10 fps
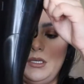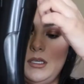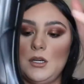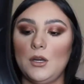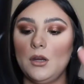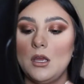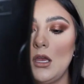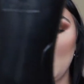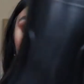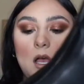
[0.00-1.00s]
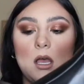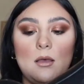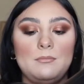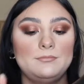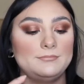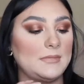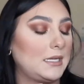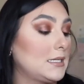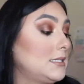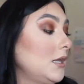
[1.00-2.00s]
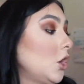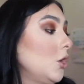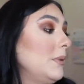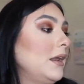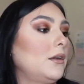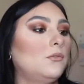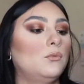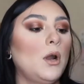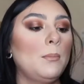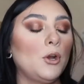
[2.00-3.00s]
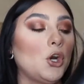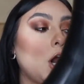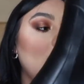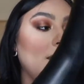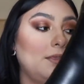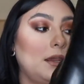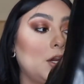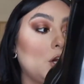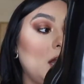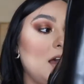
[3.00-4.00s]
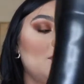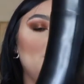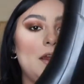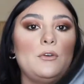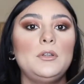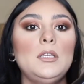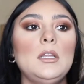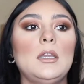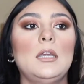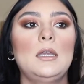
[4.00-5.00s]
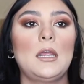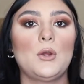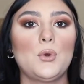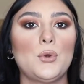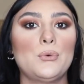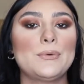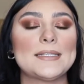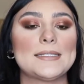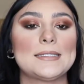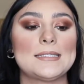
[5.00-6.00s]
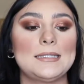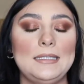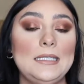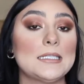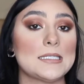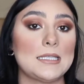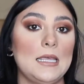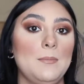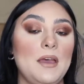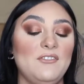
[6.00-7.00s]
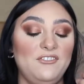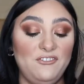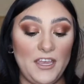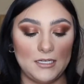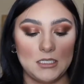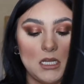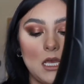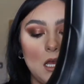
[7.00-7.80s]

here. Like I said, all made out of rubber. They're a very narrow, sleek, slim fit.